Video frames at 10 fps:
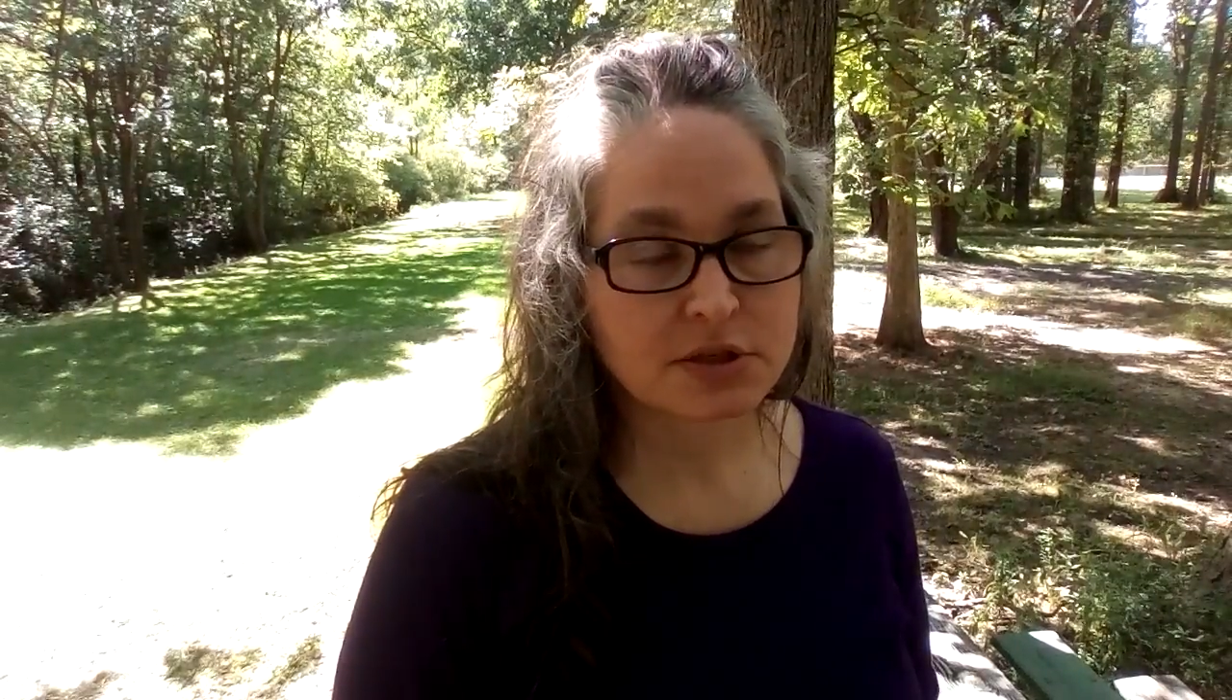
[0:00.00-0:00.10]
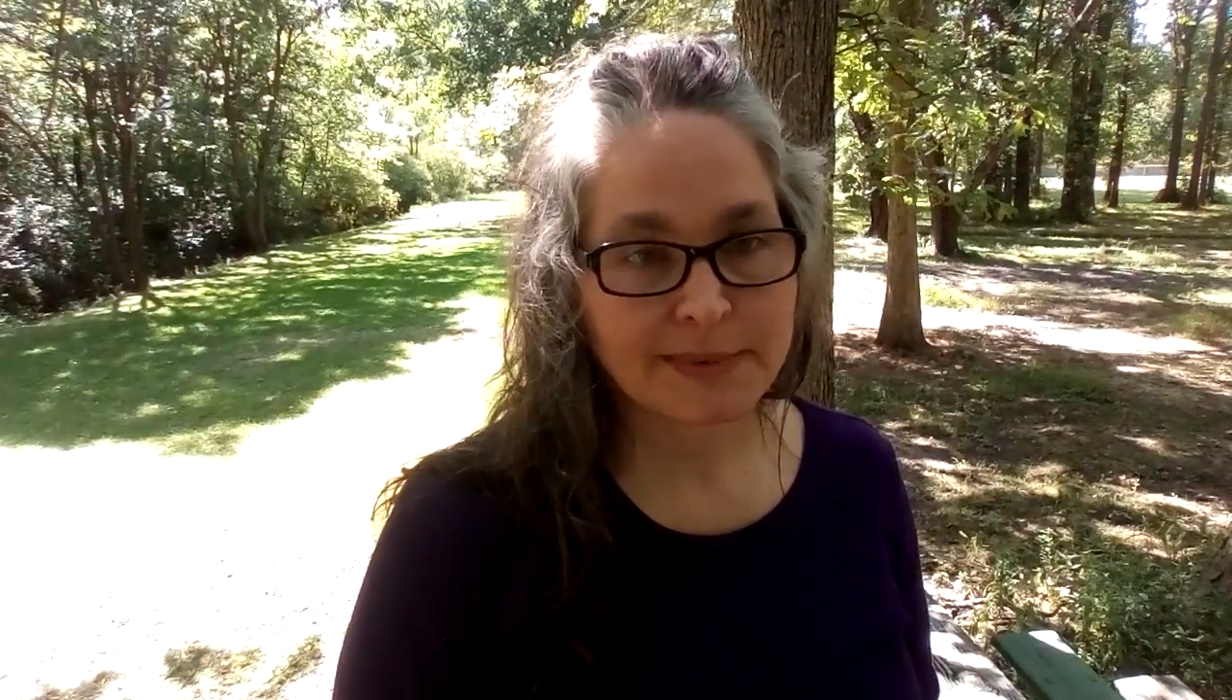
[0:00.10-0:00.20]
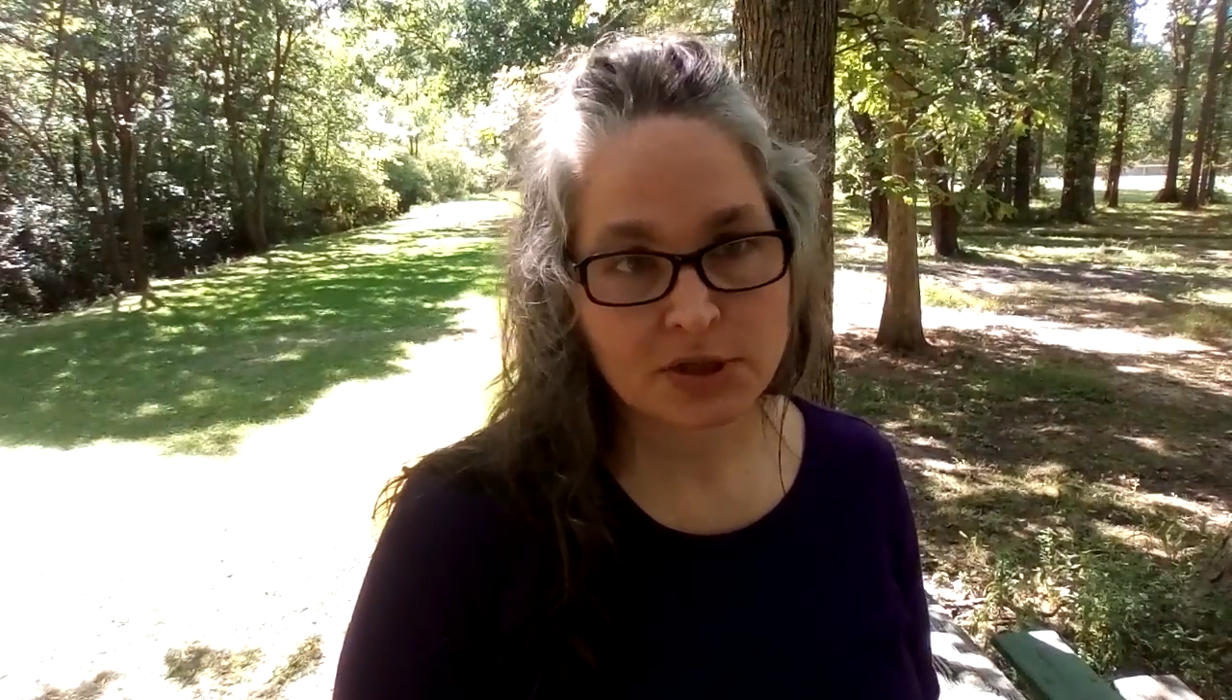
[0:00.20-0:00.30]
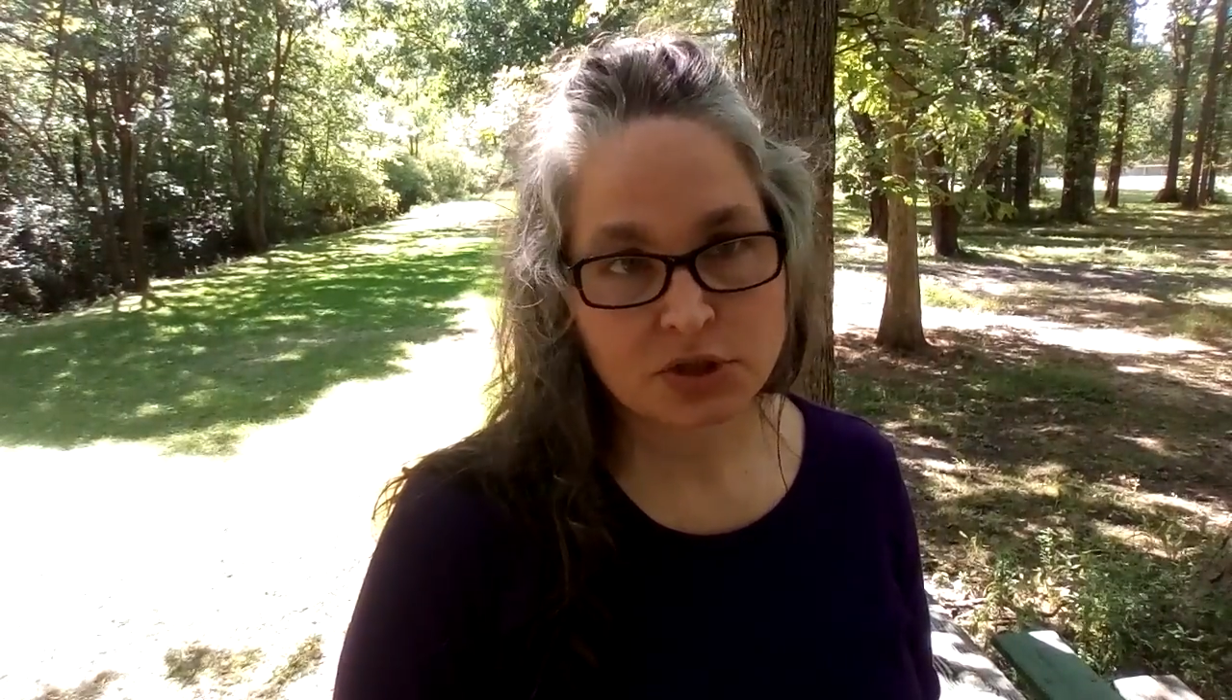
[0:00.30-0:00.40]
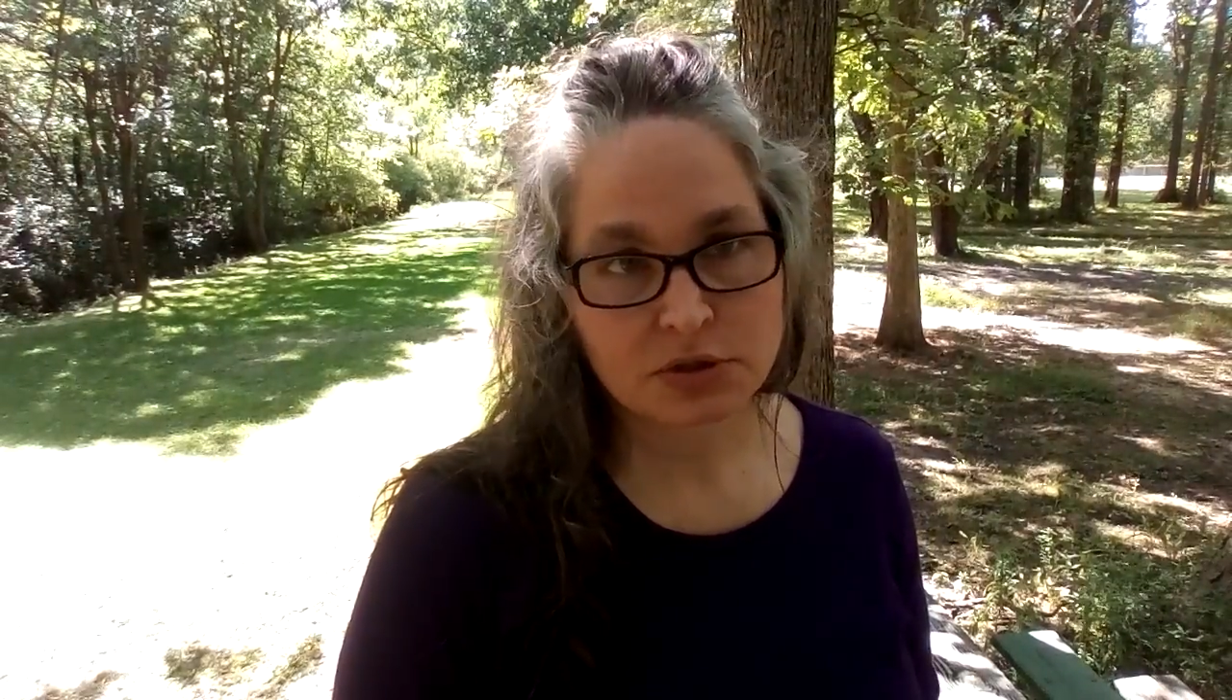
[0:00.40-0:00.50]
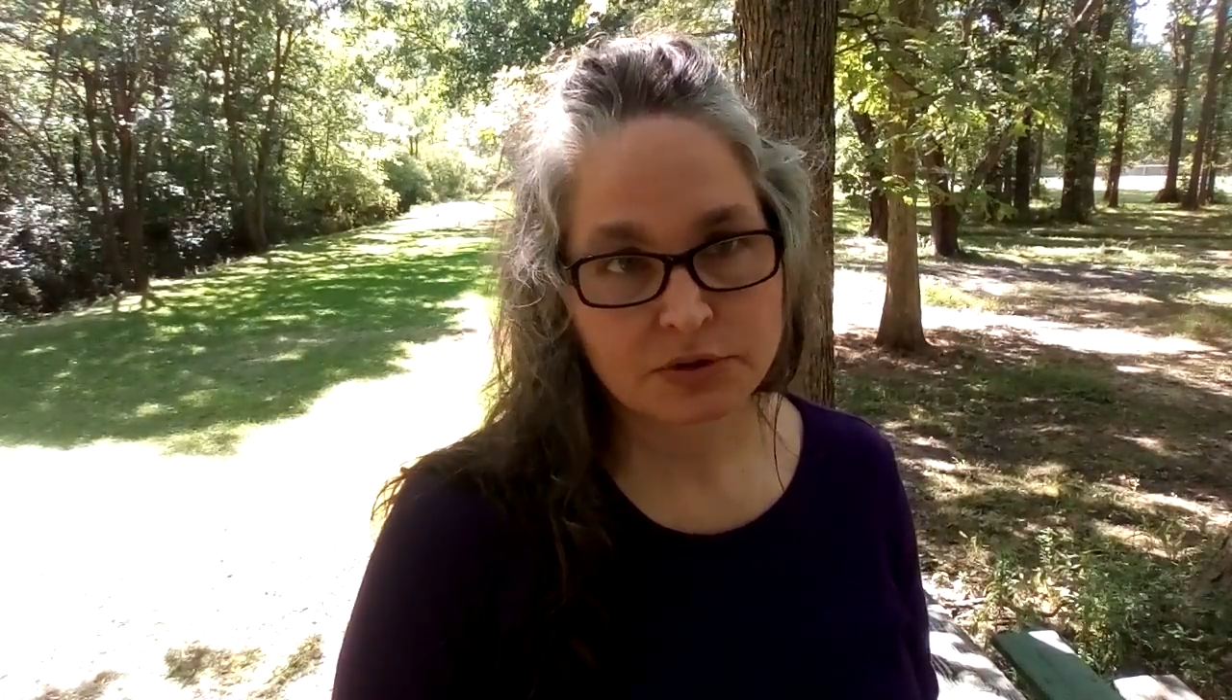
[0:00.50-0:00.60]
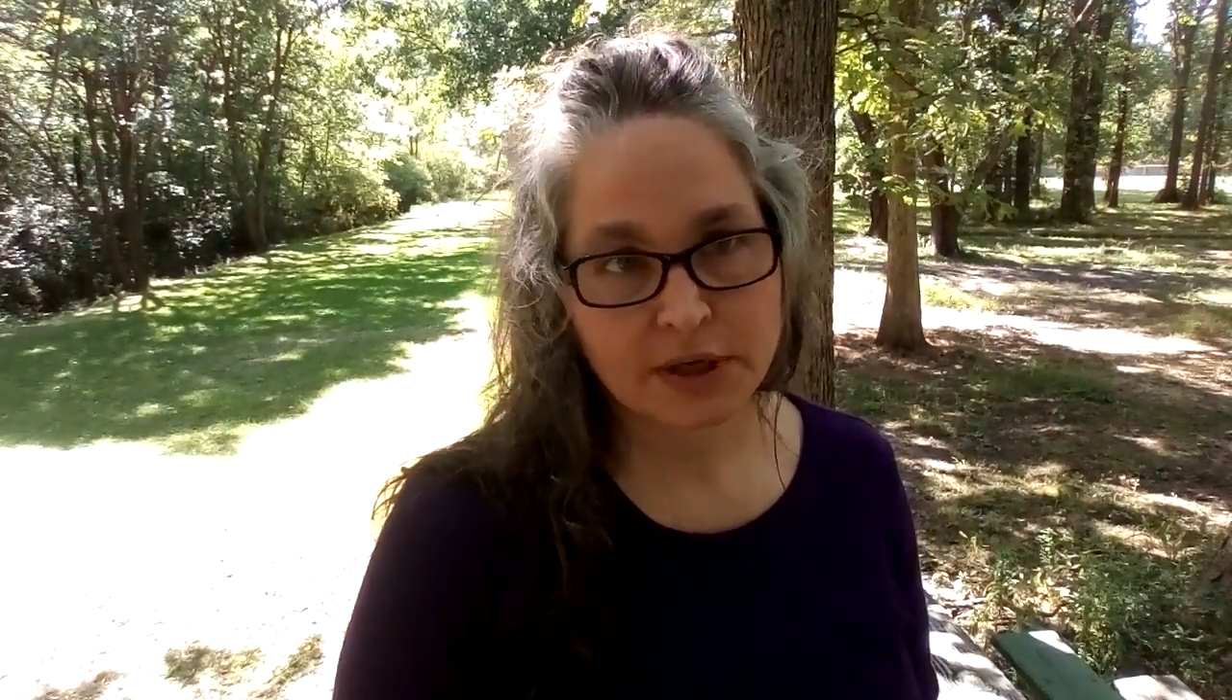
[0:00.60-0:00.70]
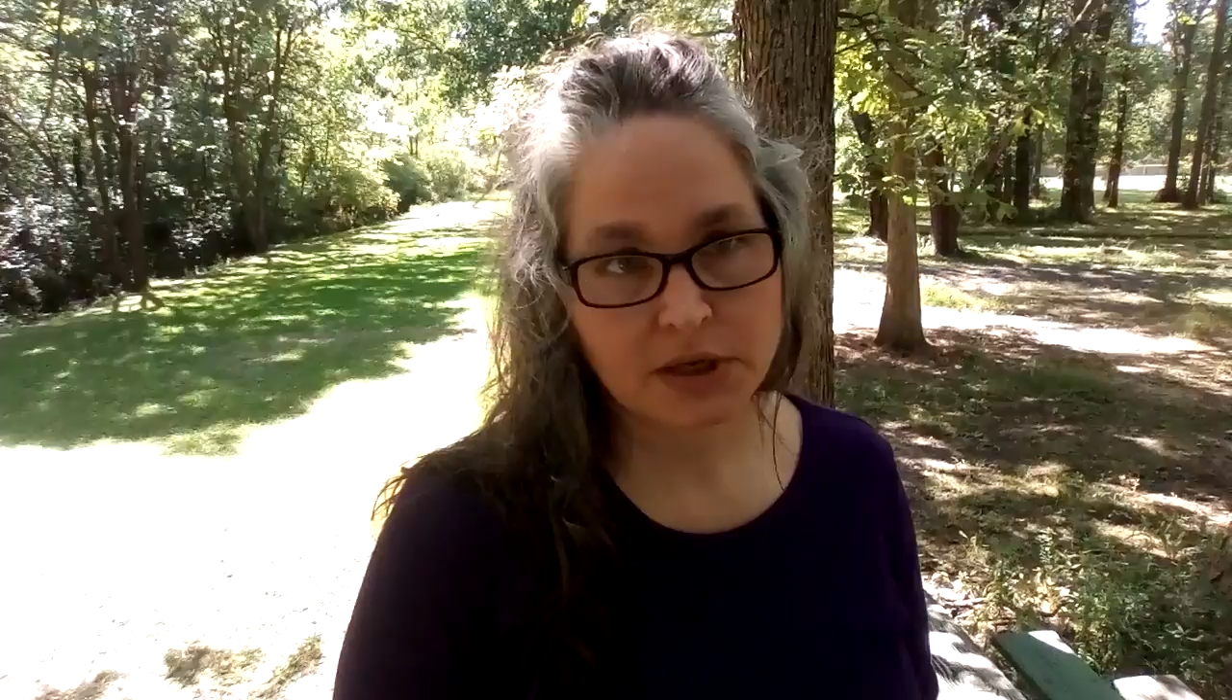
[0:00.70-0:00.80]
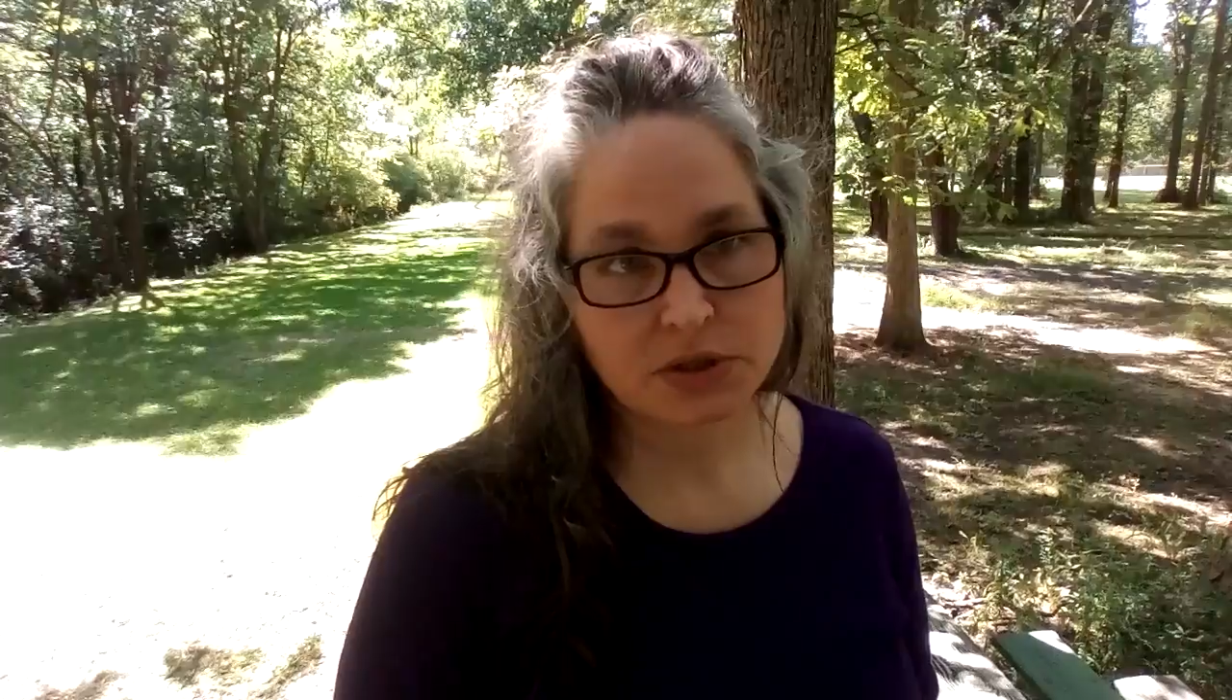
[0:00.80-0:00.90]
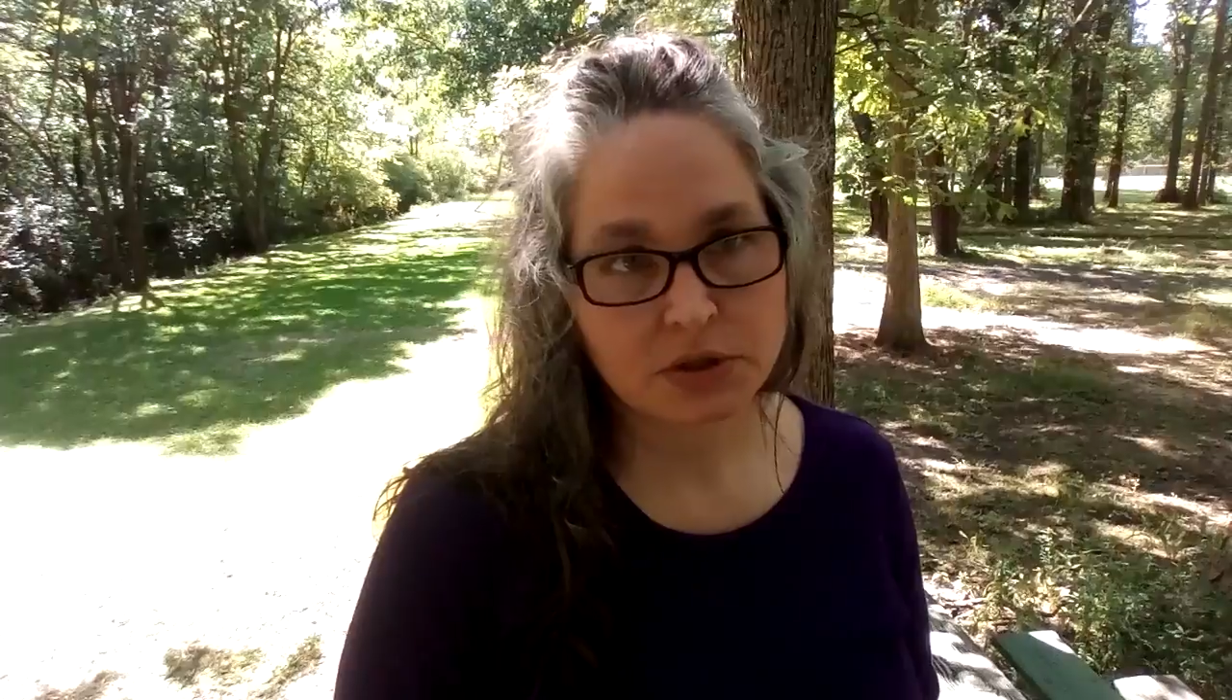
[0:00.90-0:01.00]
dimensional
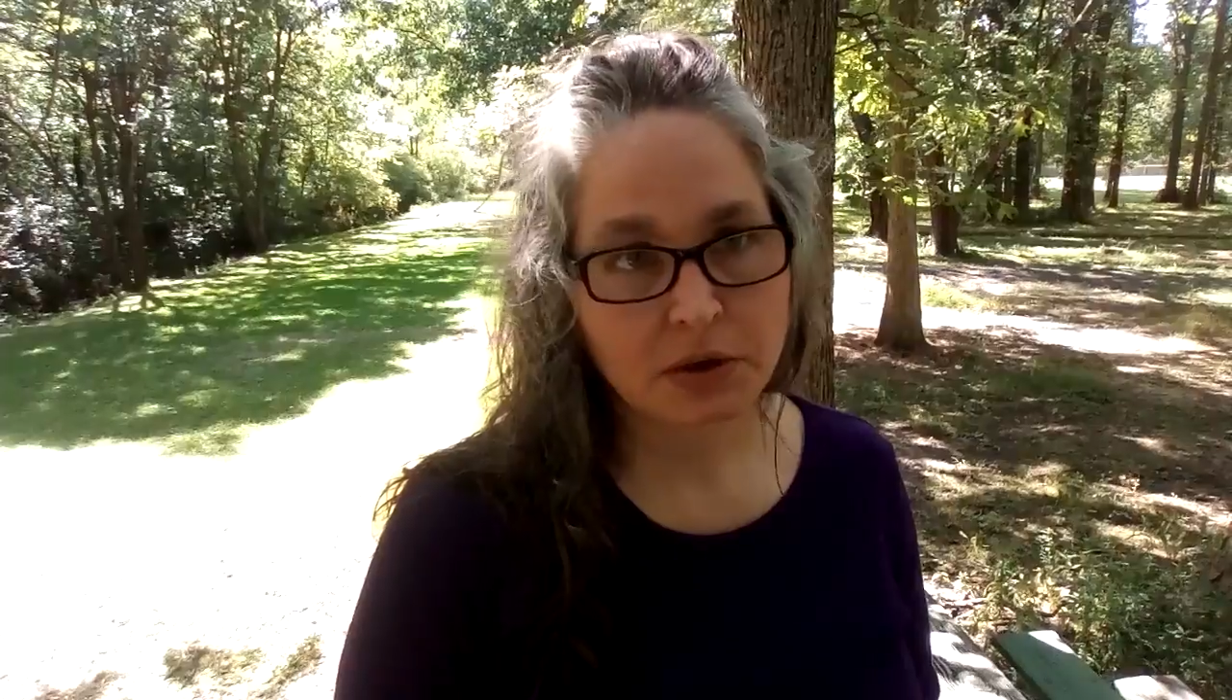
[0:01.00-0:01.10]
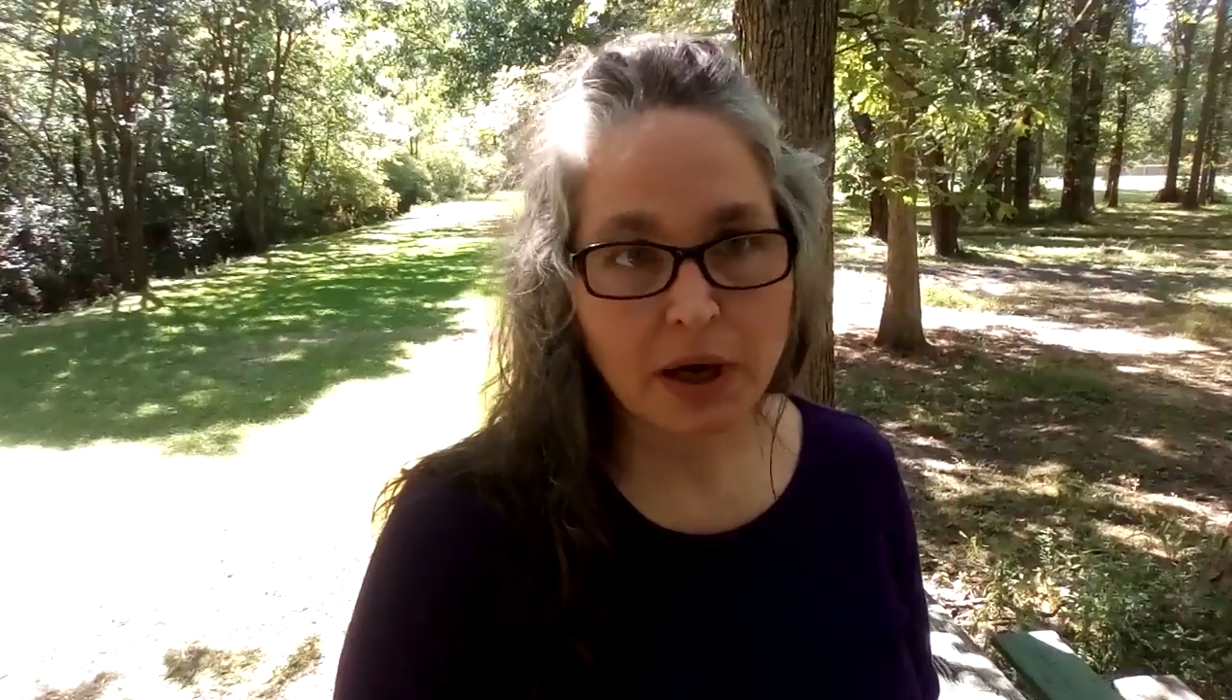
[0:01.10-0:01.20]
texture.